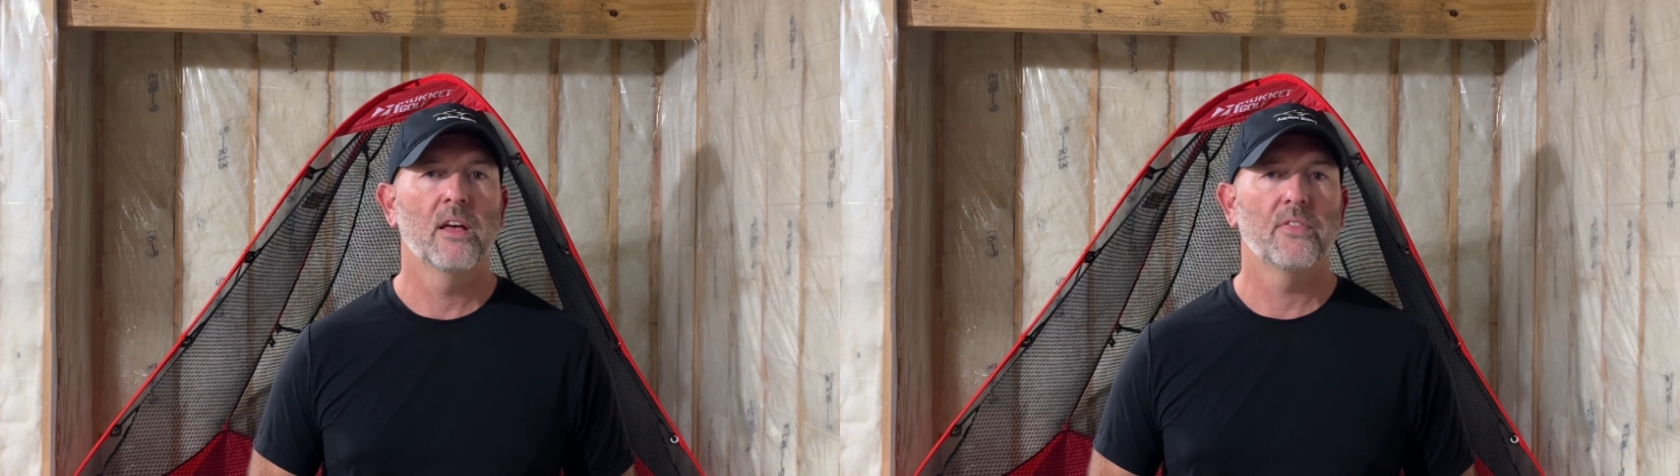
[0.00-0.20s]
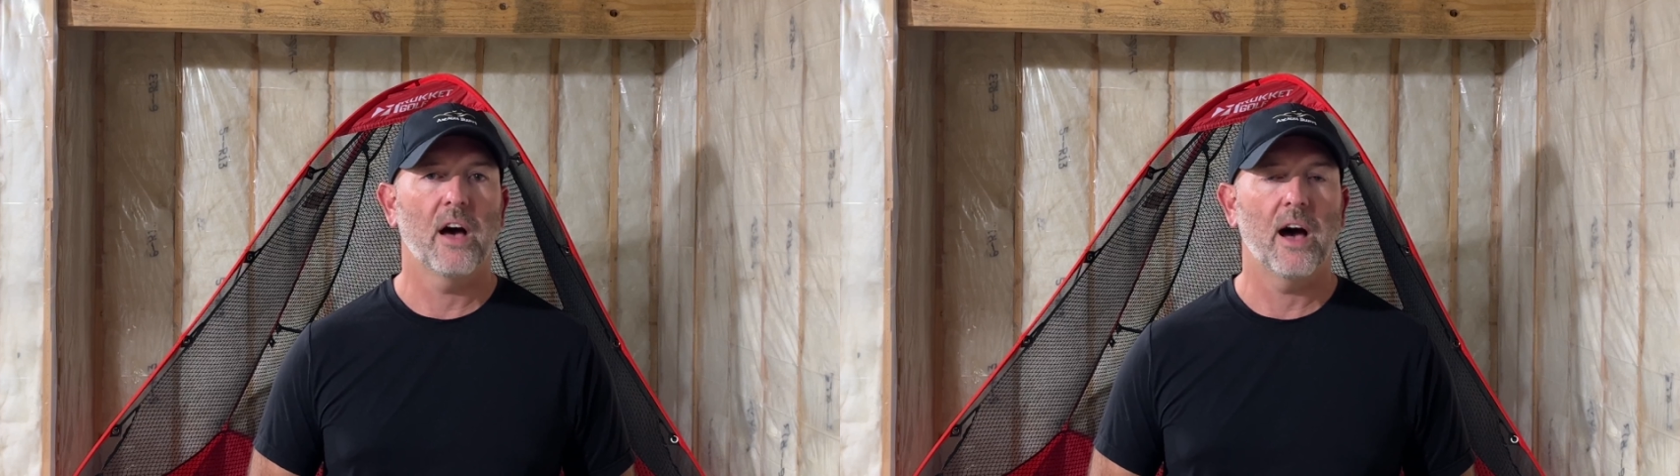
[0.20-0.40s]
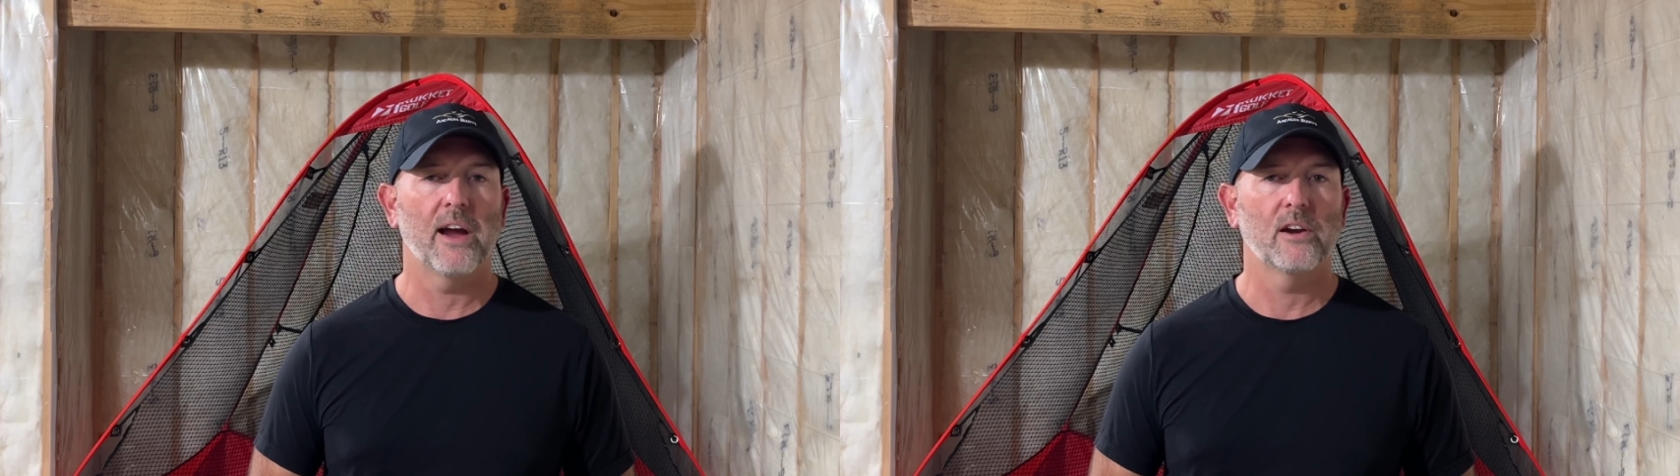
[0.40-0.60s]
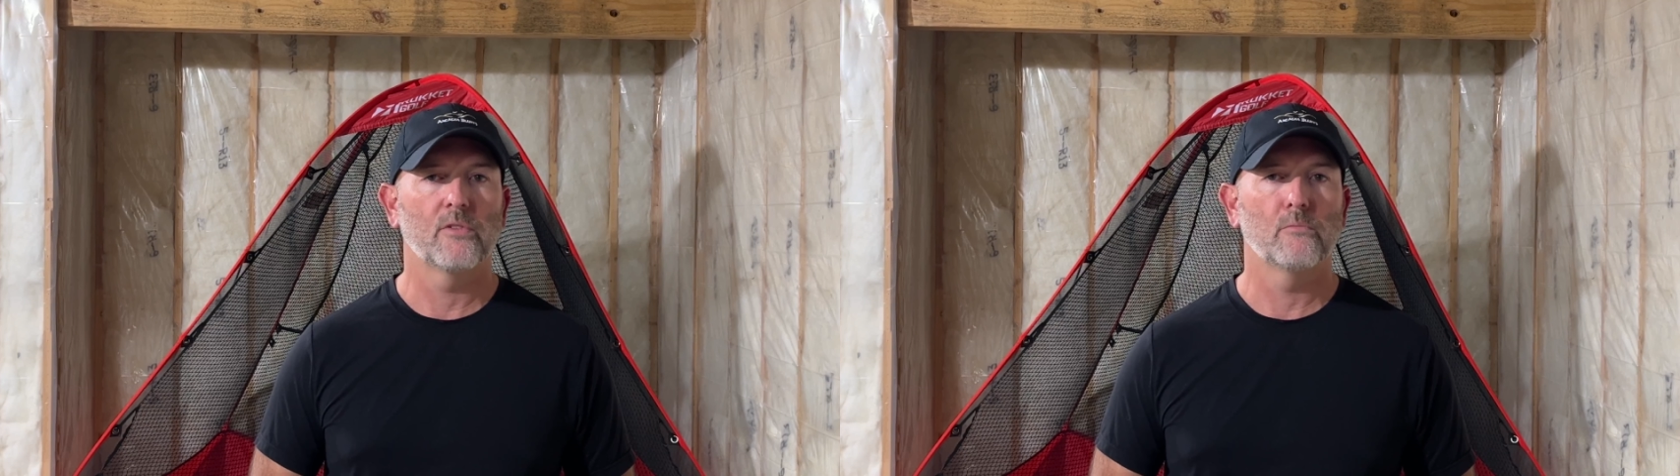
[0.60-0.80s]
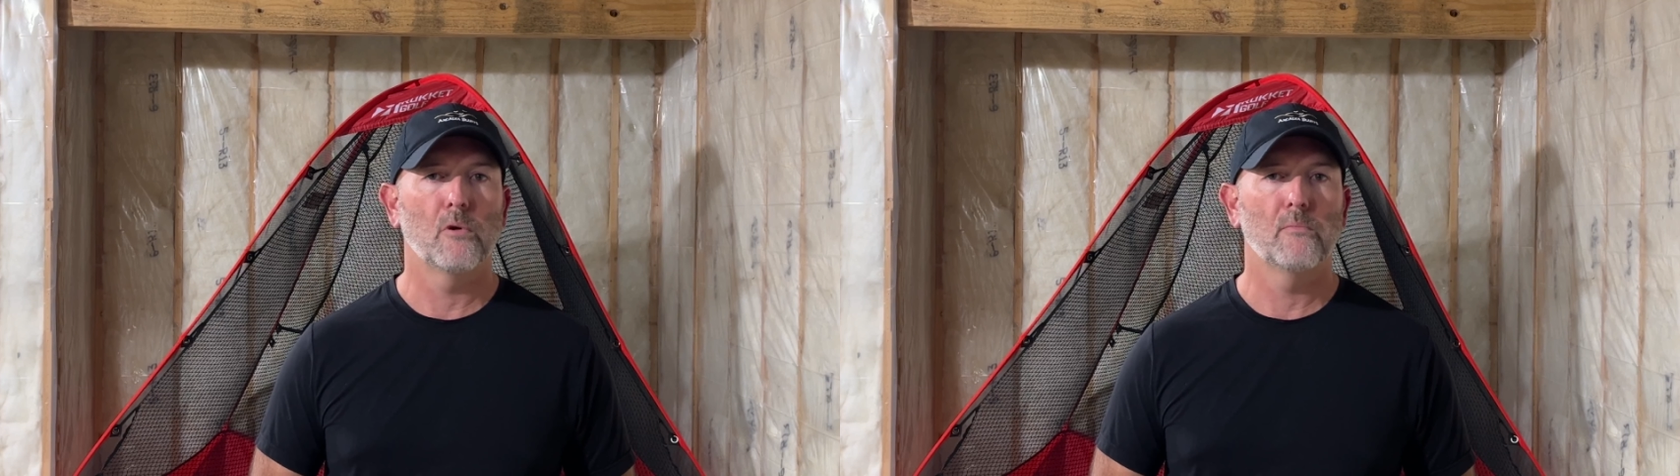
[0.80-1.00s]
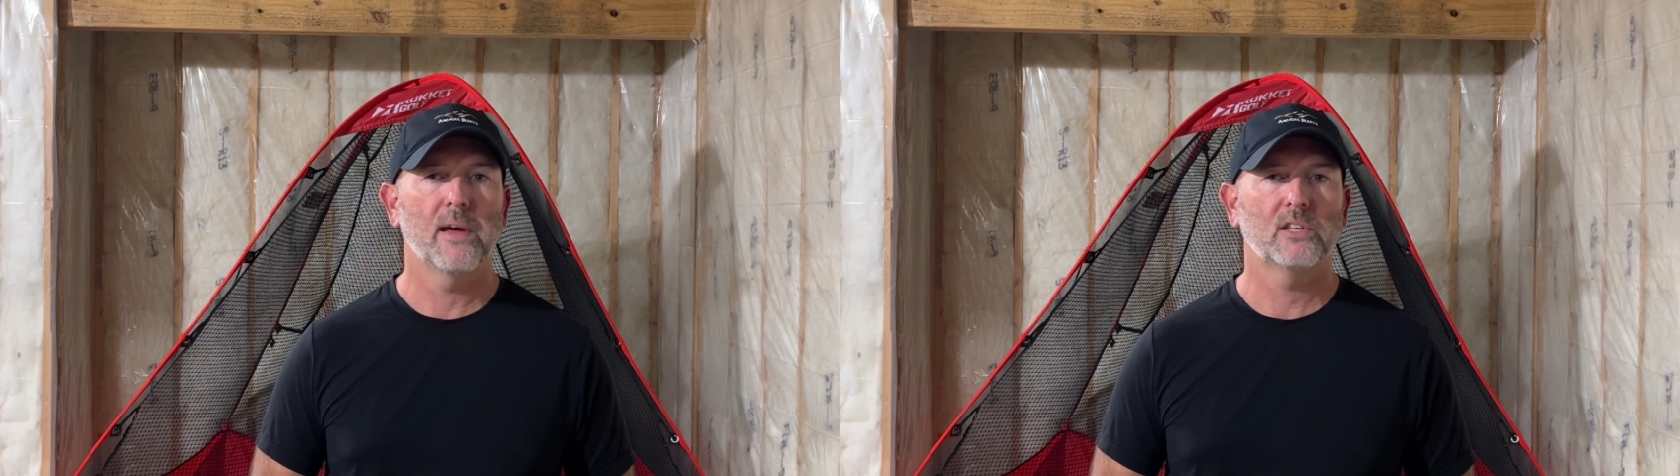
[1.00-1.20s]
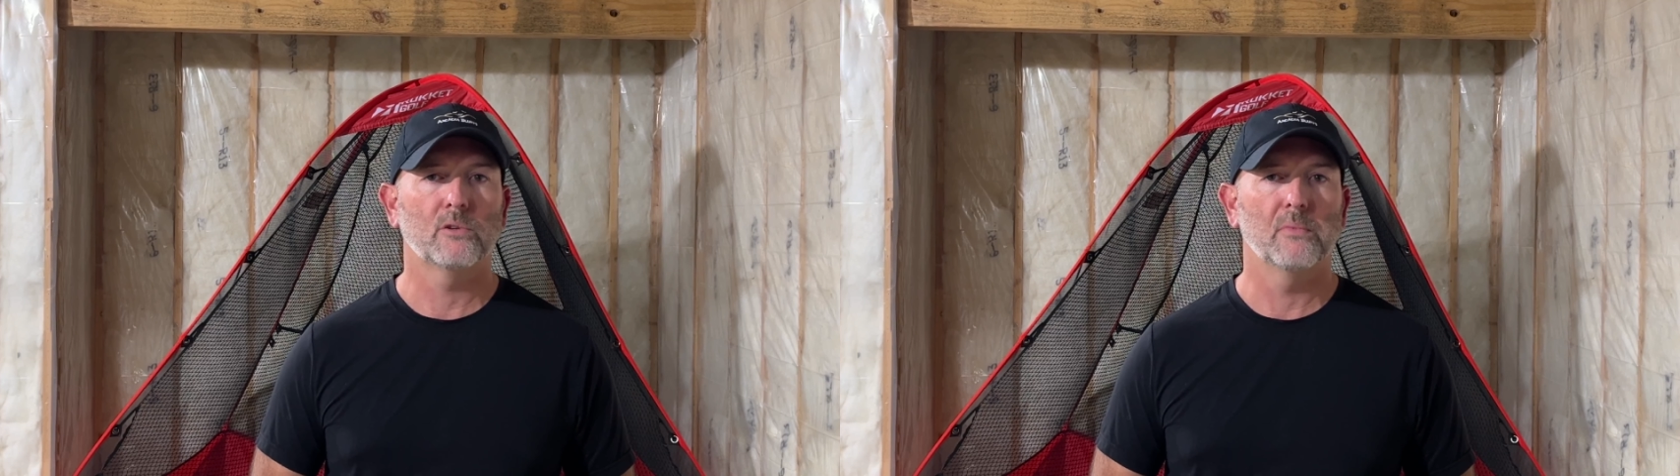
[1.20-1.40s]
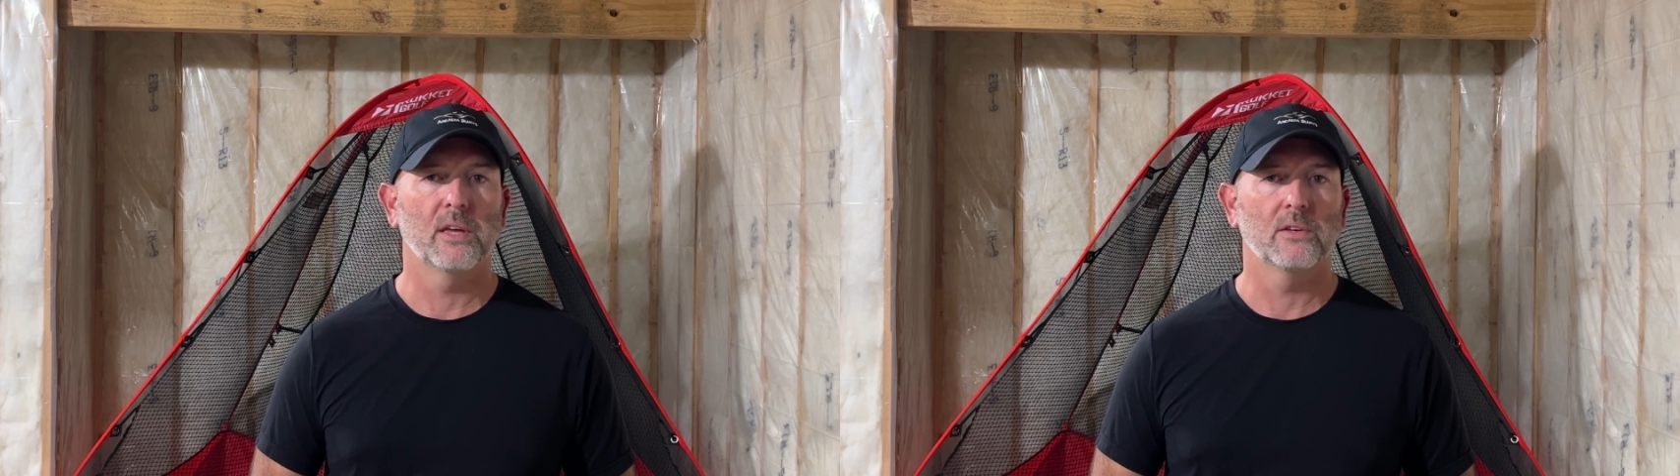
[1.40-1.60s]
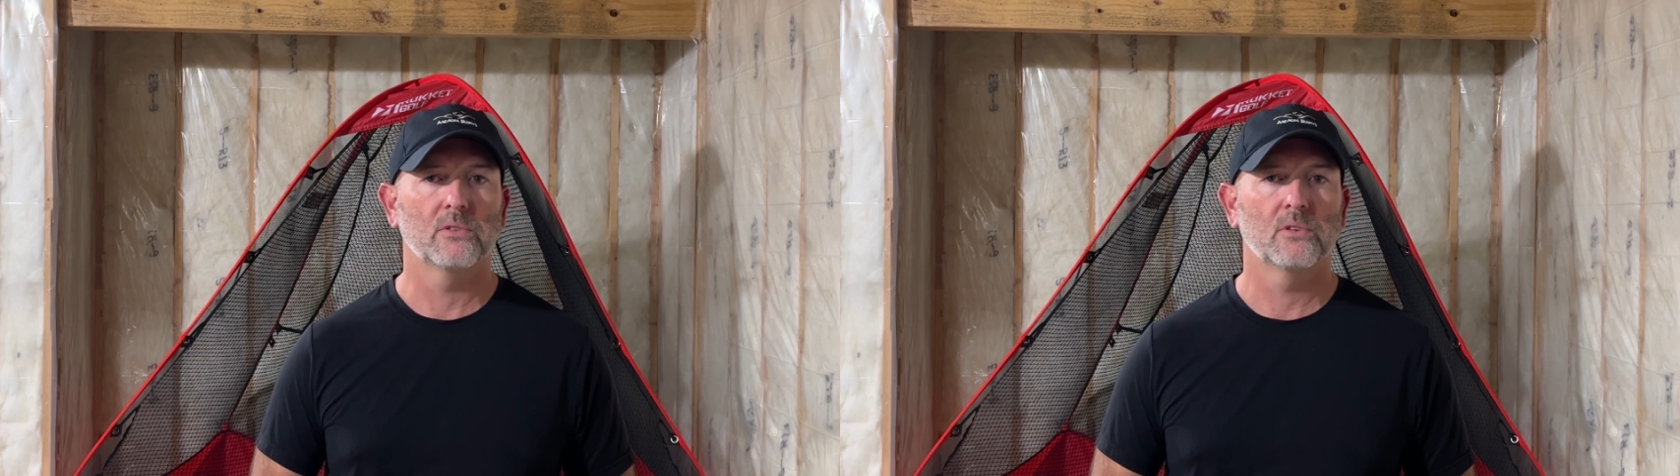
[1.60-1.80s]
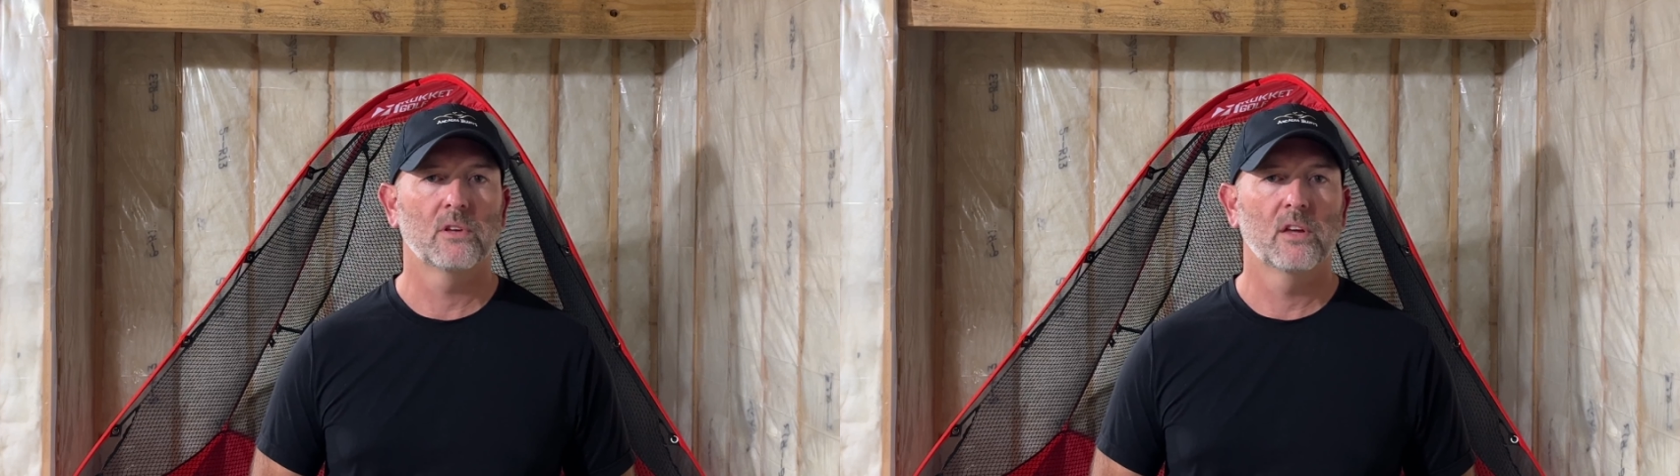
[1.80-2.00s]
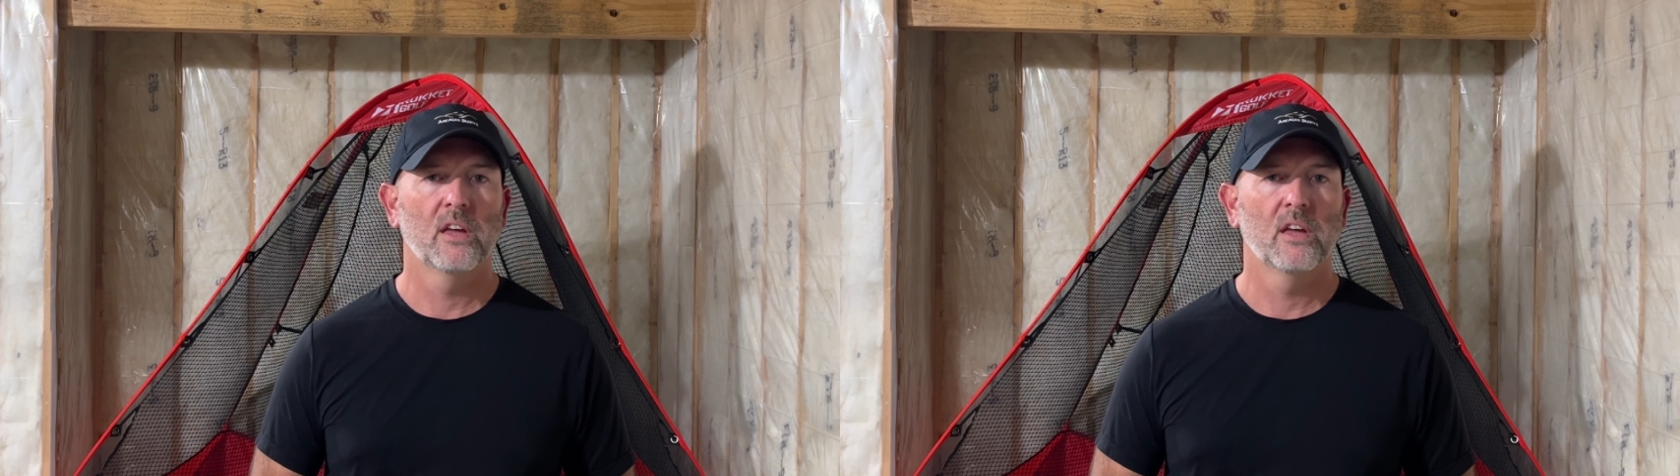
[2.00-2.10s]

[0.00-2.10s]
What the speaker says: the higher the momentum is.